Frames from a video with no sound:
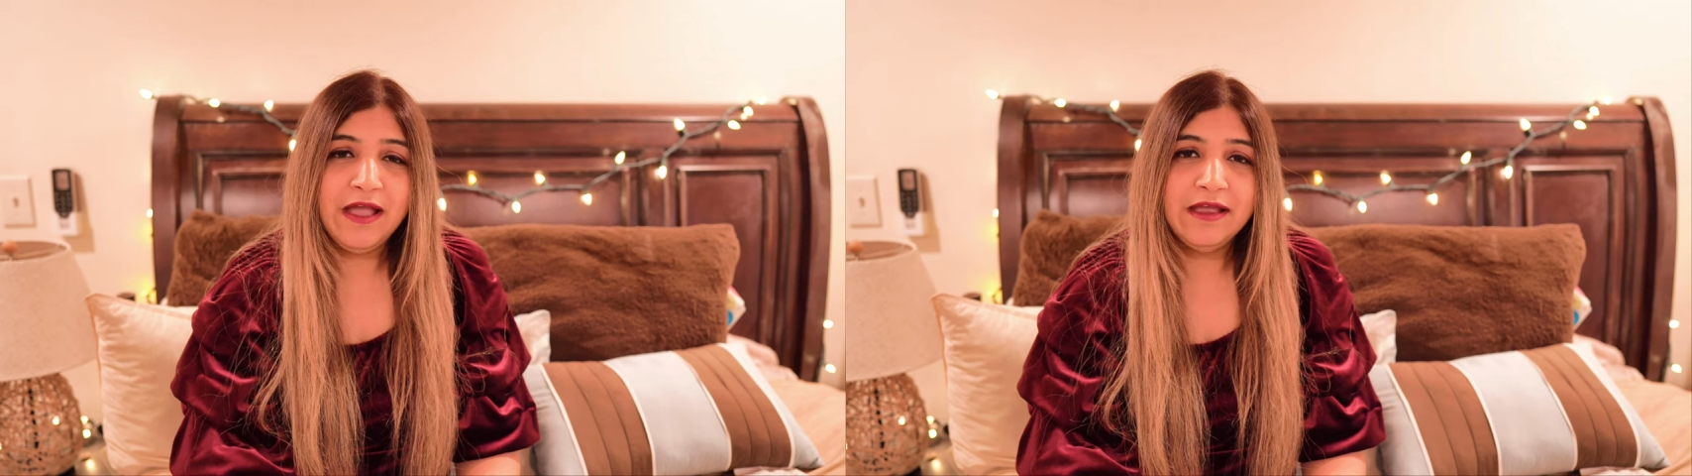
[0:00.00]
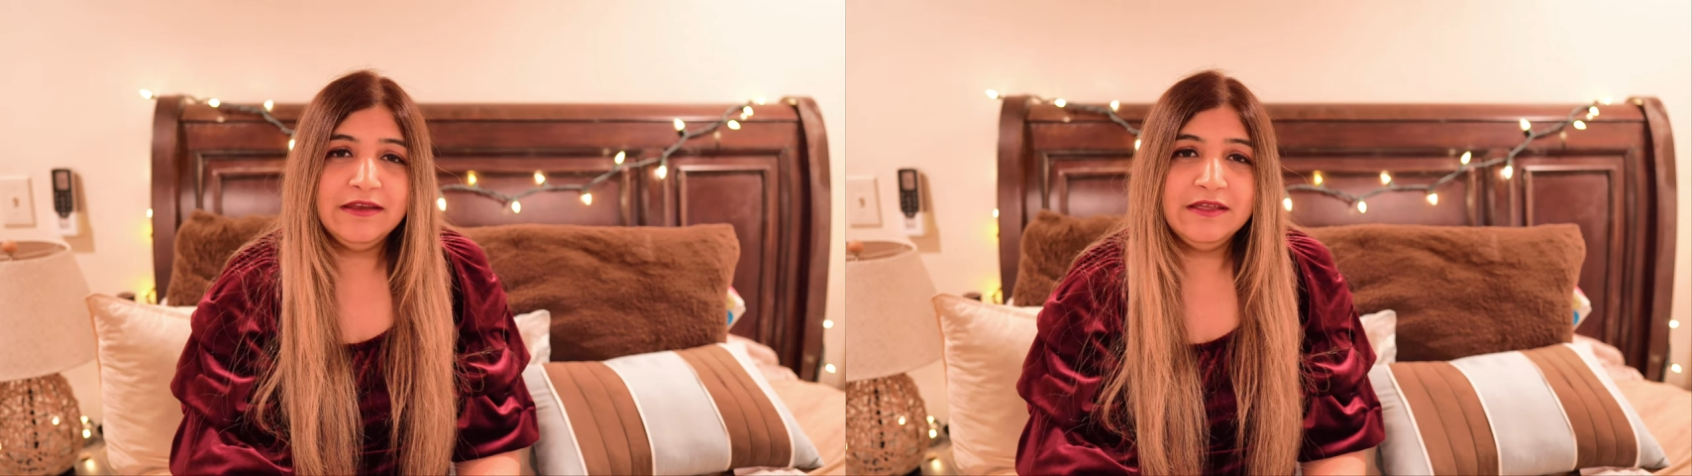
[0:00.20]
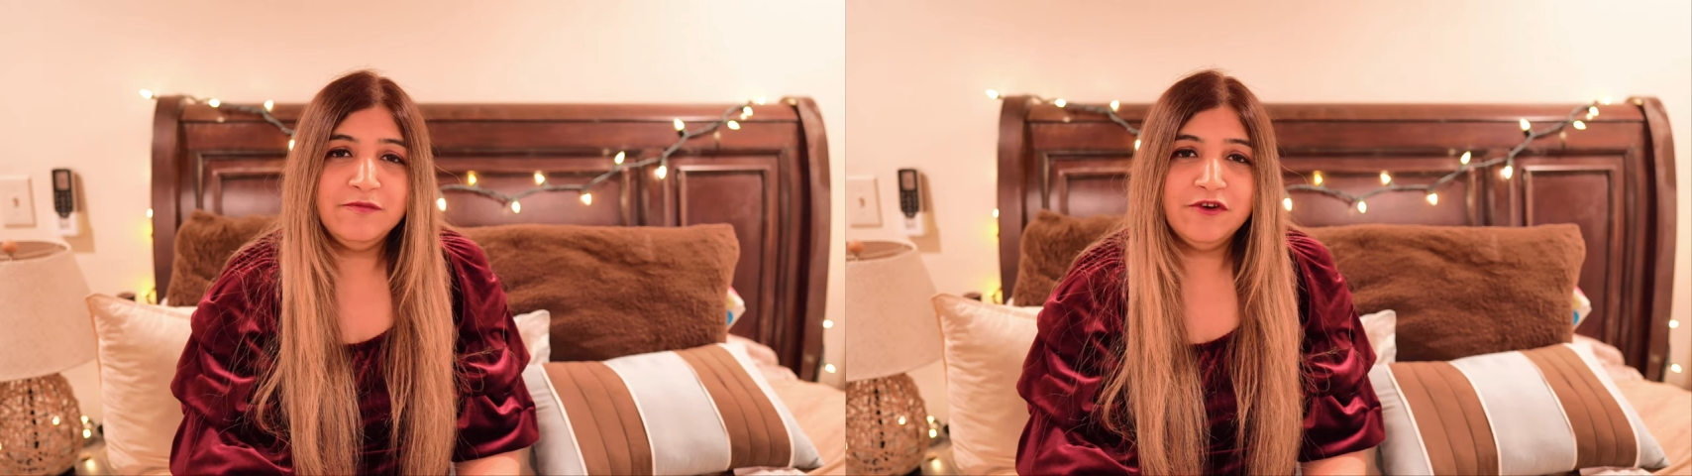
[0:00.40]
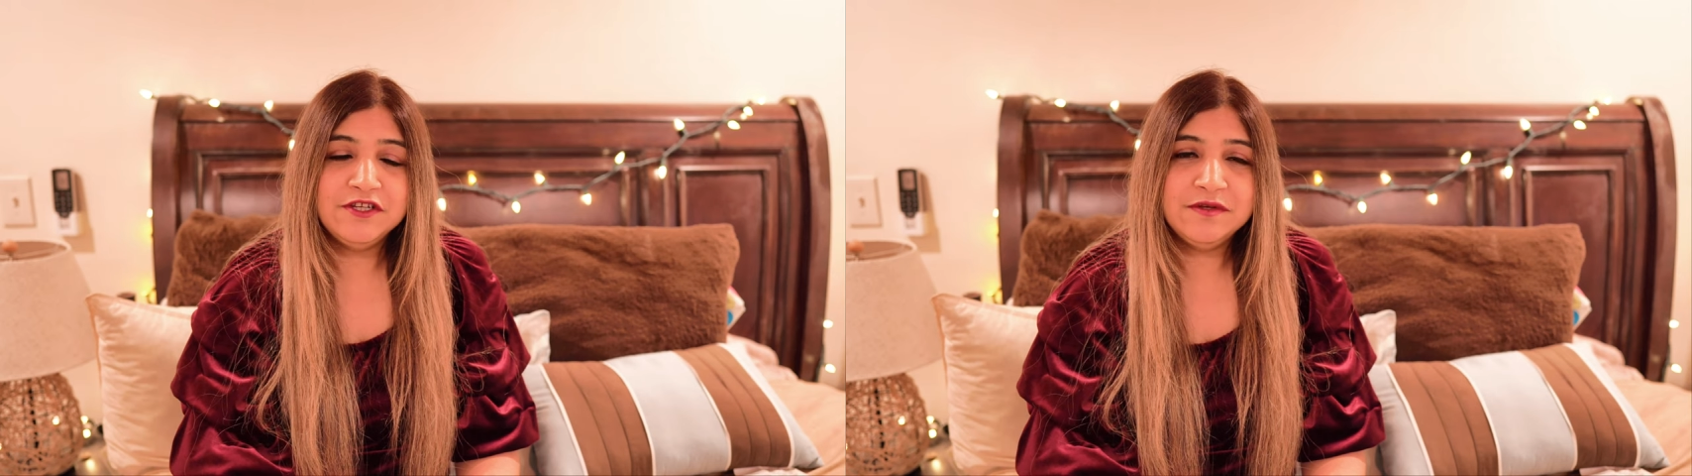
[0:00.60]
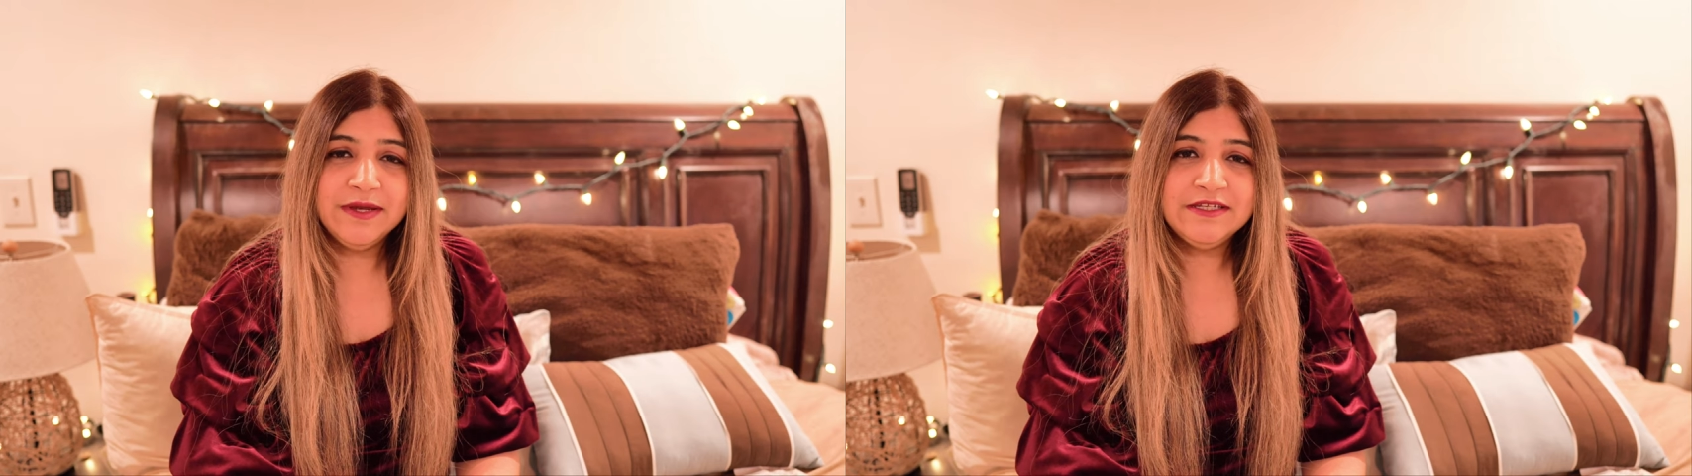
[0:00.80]
And keep
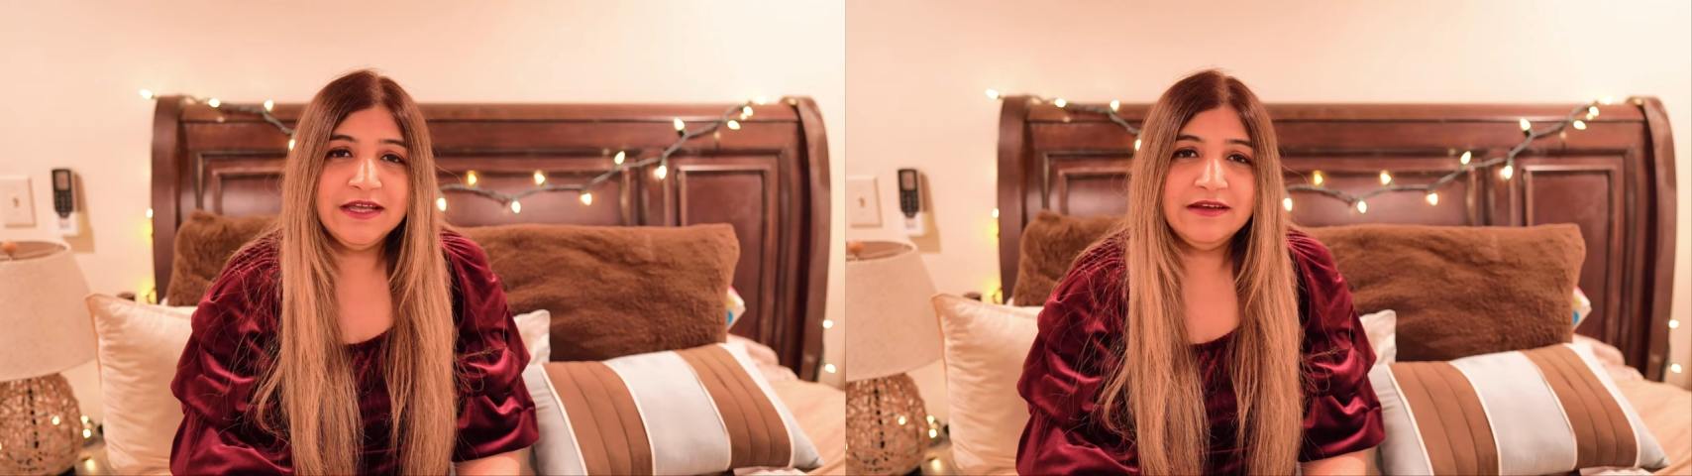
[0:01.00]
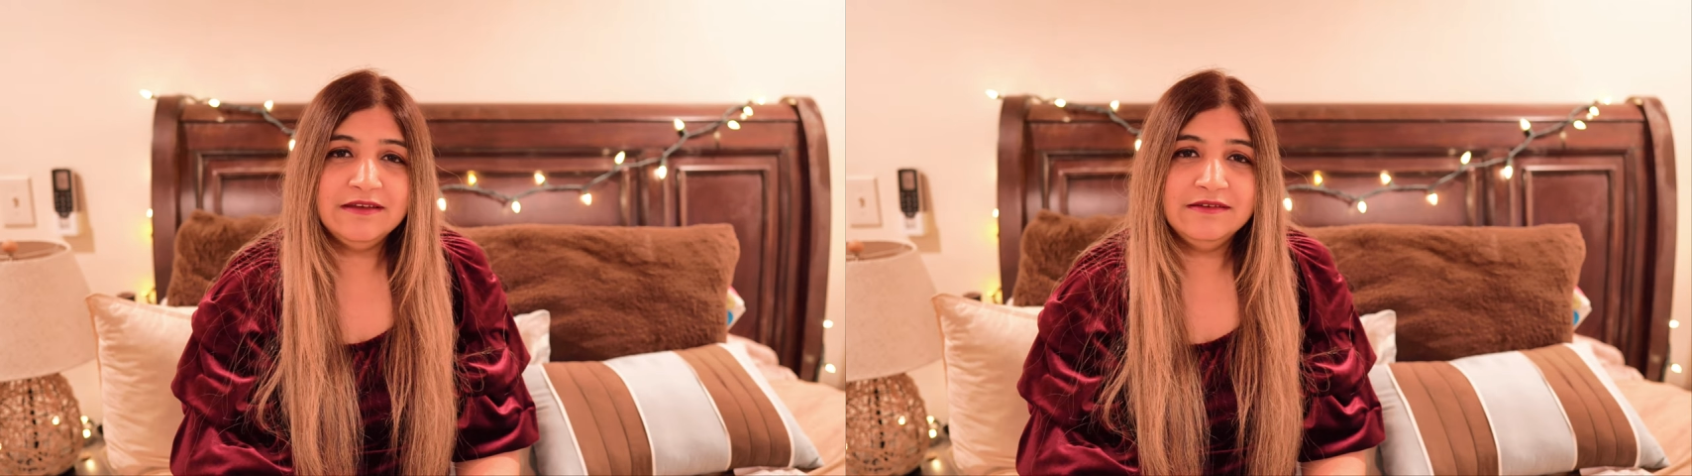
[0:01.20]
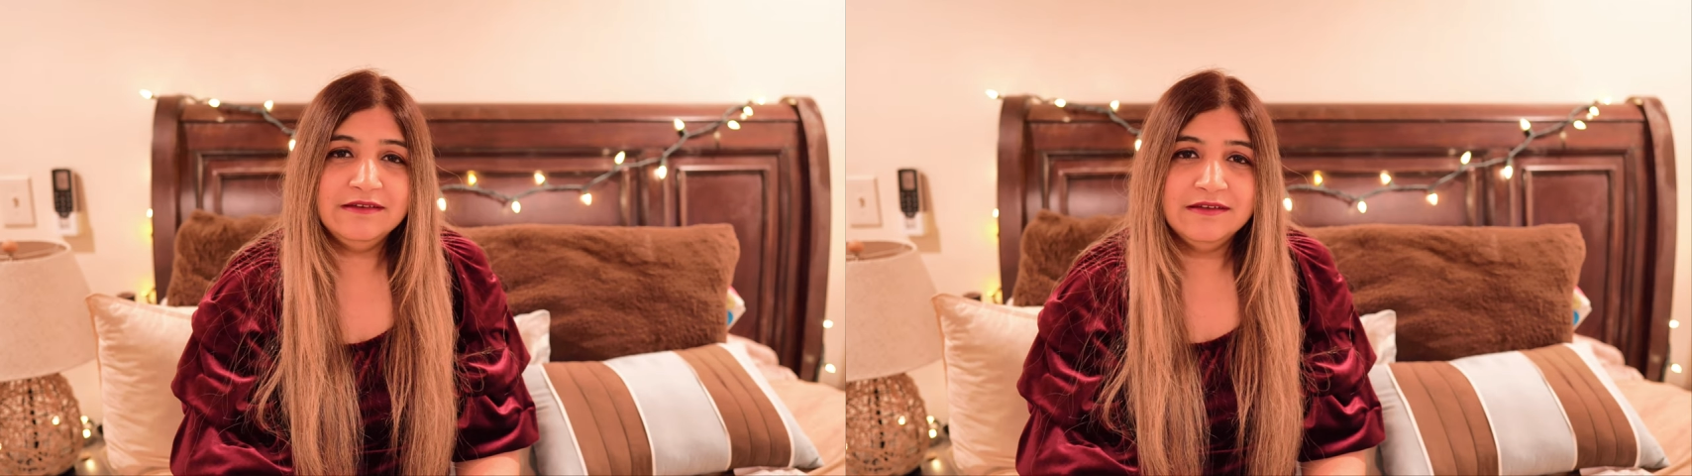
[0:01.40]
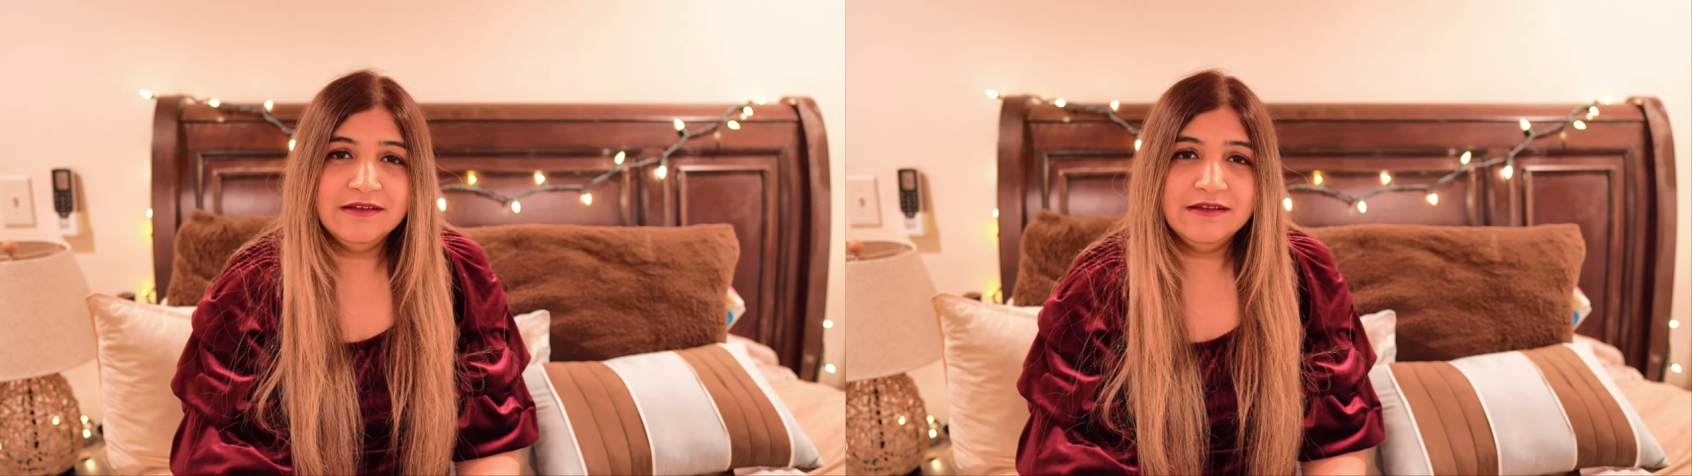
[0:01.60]
watching my channel